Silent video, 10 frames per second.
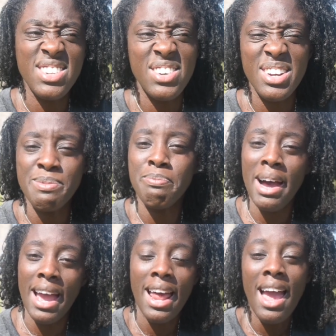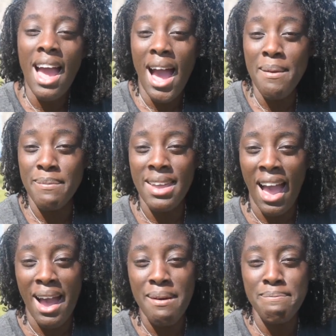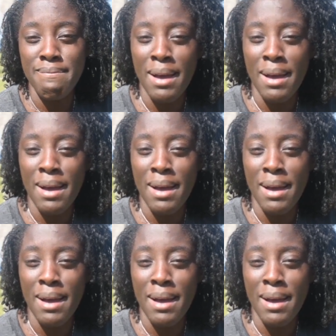Annoying, but I'm, I'm,